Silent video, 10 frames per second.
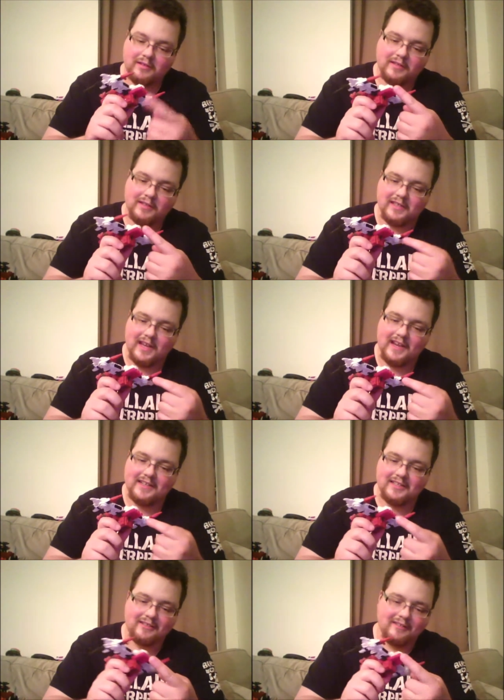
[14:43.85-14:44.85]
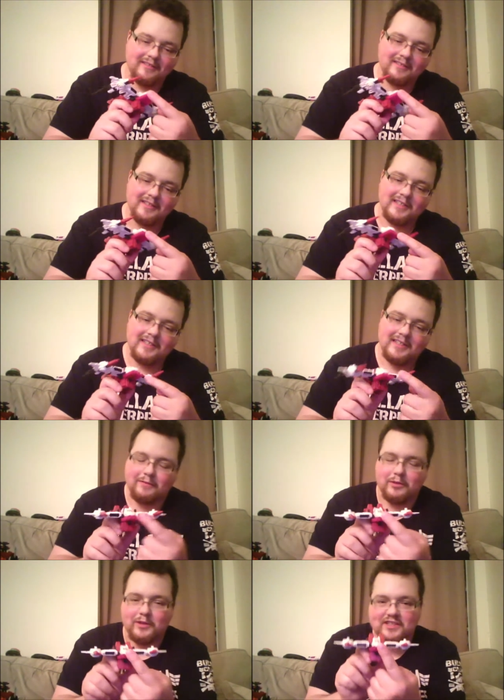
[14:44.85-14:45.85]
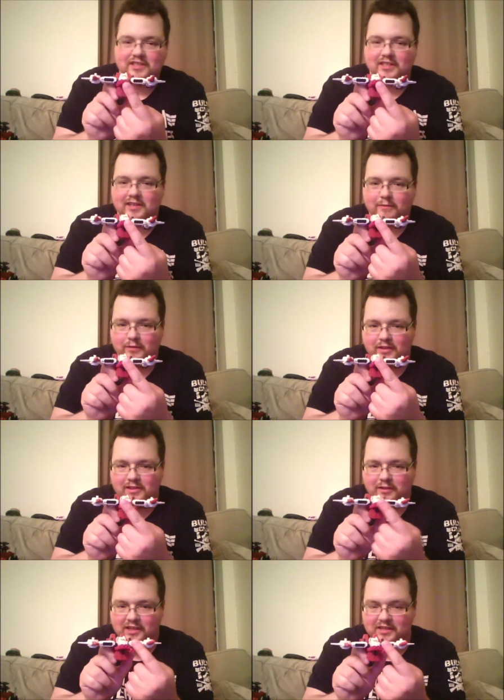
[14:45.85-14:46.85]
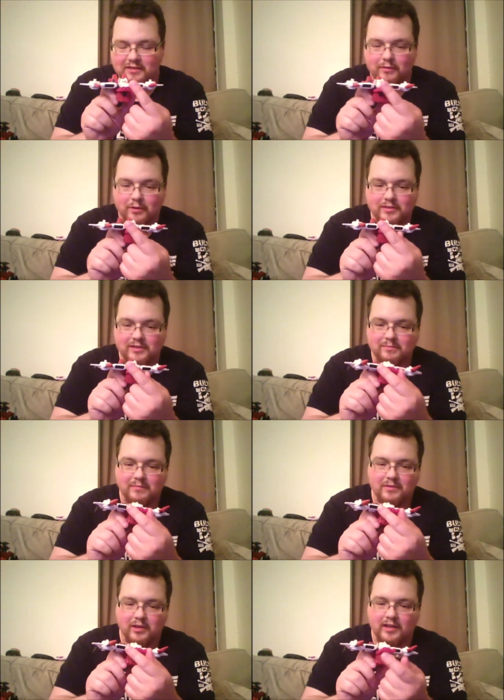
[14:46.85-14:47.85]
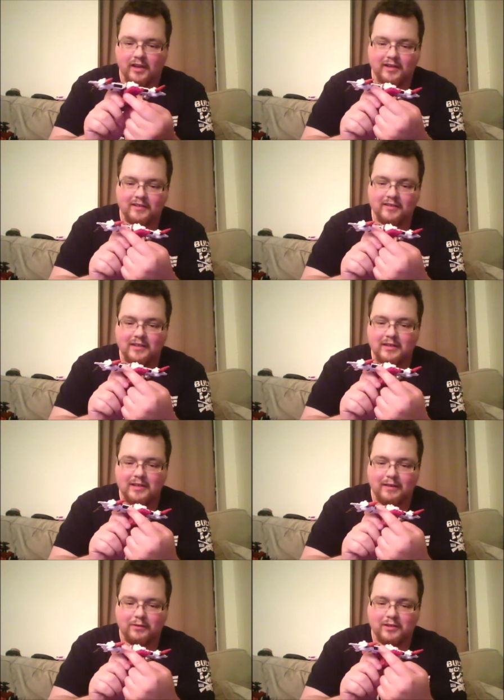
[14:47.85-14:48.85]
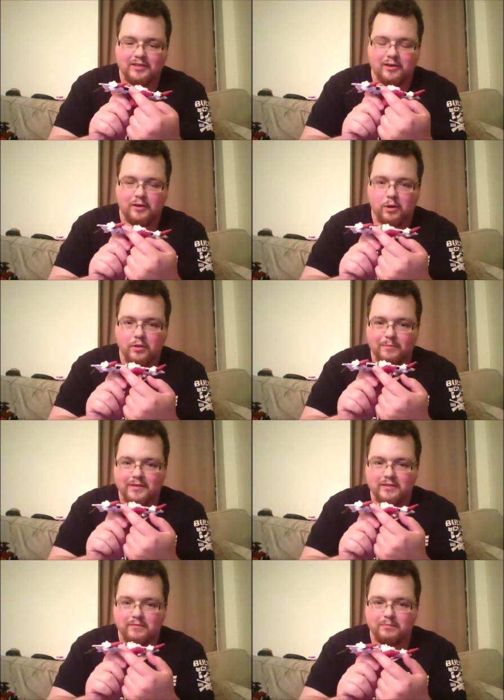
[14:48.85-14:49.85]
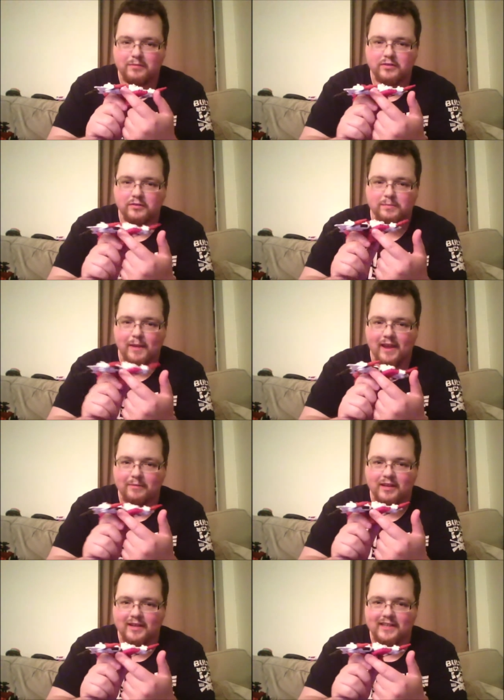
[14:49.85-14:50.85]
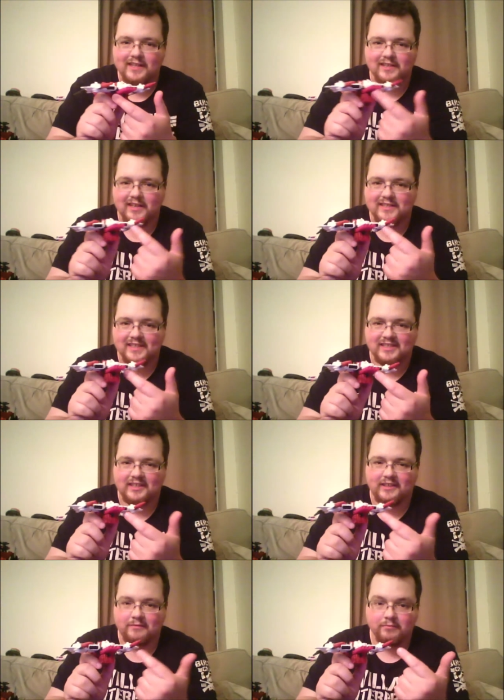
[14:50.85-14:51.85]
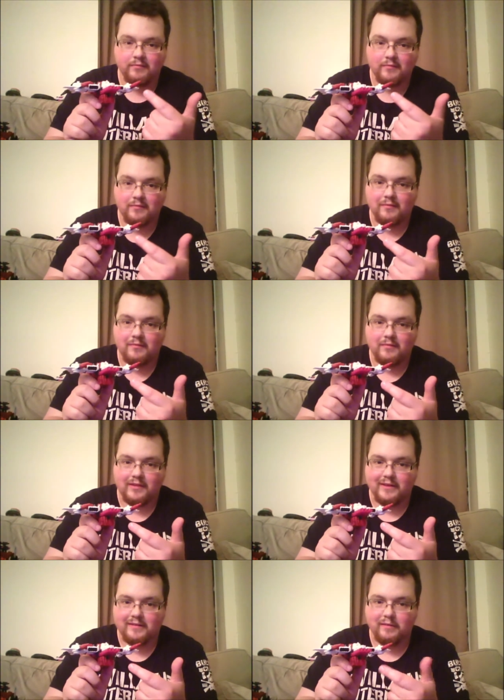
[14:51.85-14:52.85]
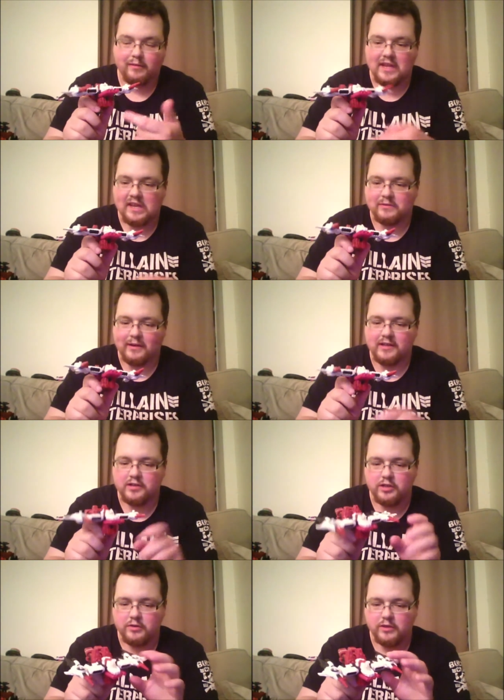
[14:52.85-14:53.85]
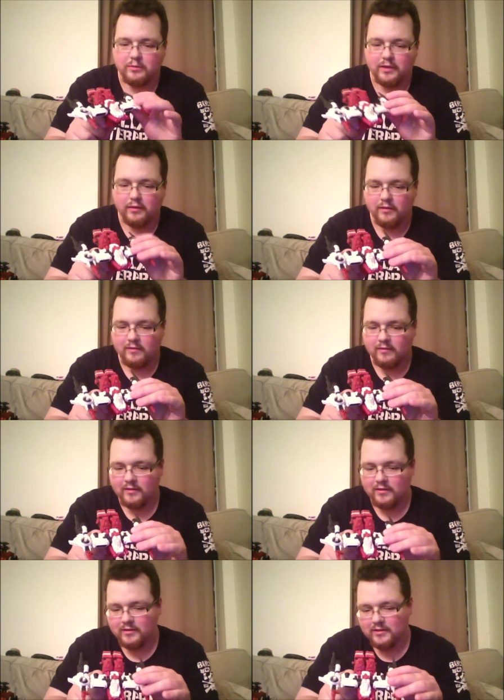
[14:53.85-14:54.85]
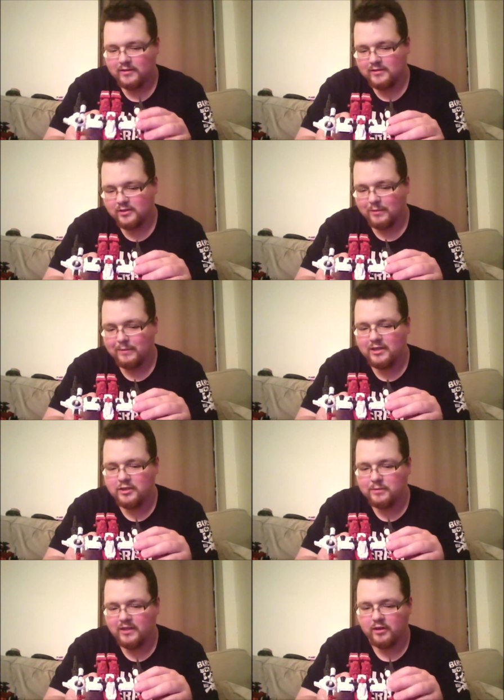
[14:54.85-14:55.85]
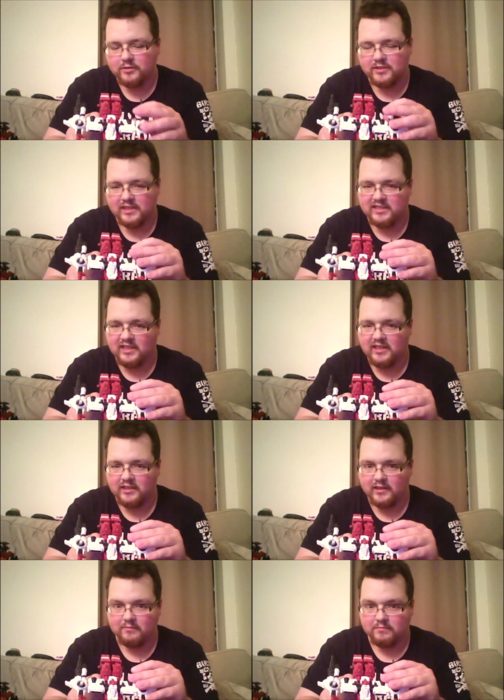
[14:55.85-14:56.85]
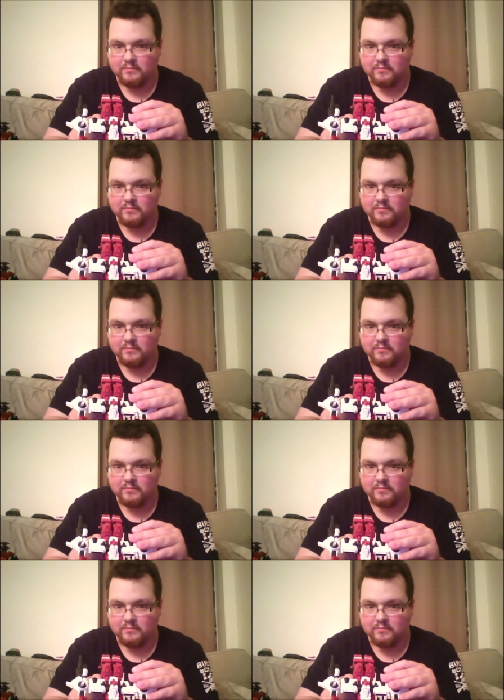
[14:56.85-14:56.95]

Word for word: He's eight. If you each, if you consider each of those a gun, if you consider all the miss, missile spam a gun, he has like sixteen things ready to shoot you with. So maybe you should be called 16 gun.